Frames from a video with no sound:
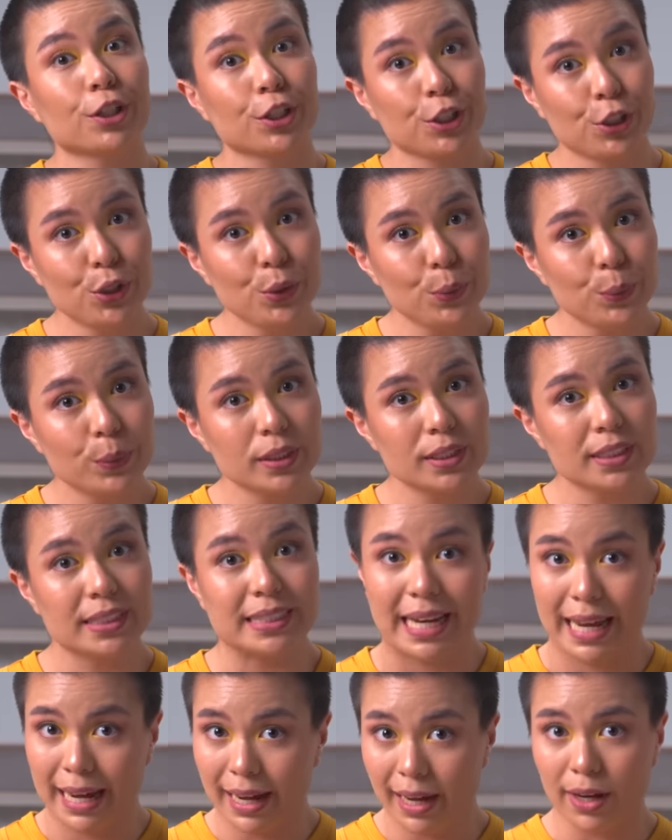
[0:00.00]
use
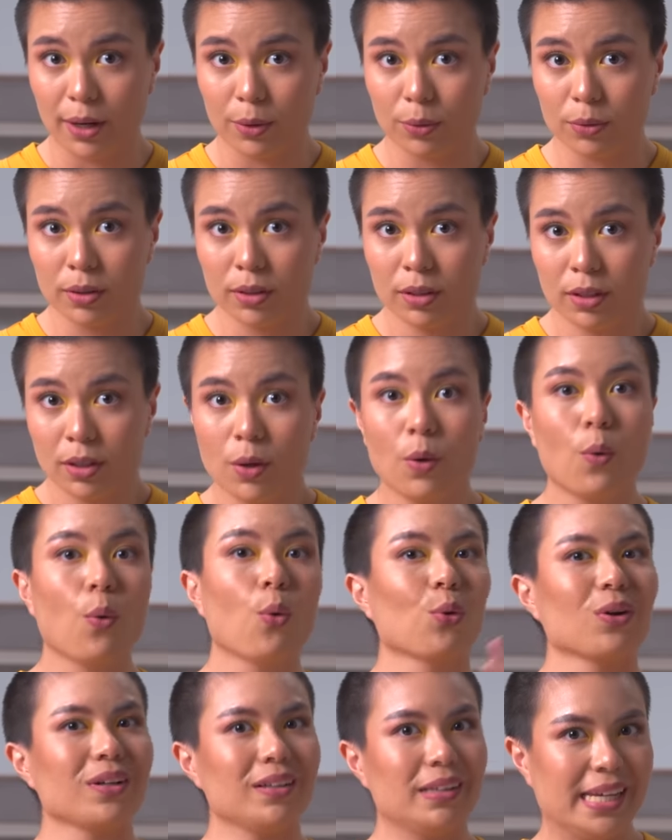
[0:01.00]
now
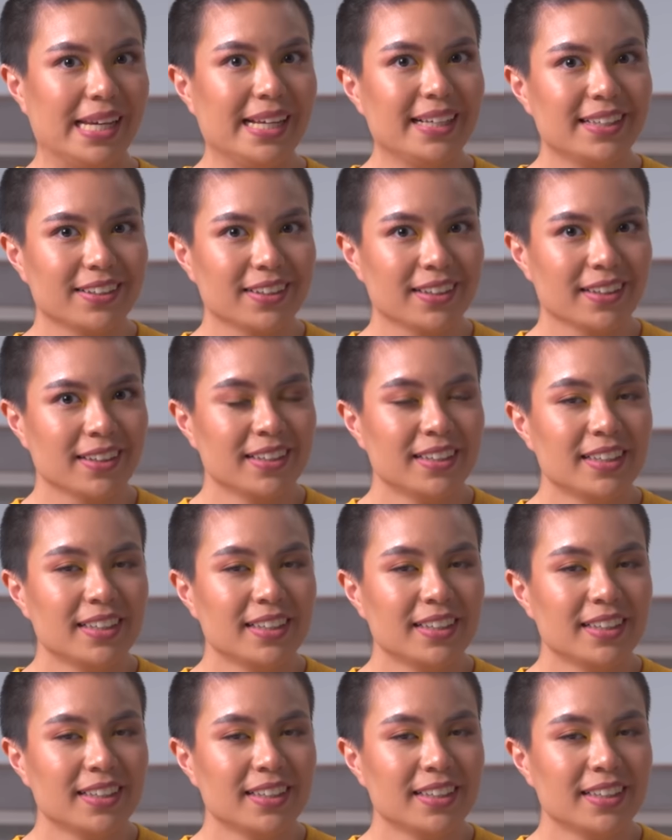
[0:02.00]
or later.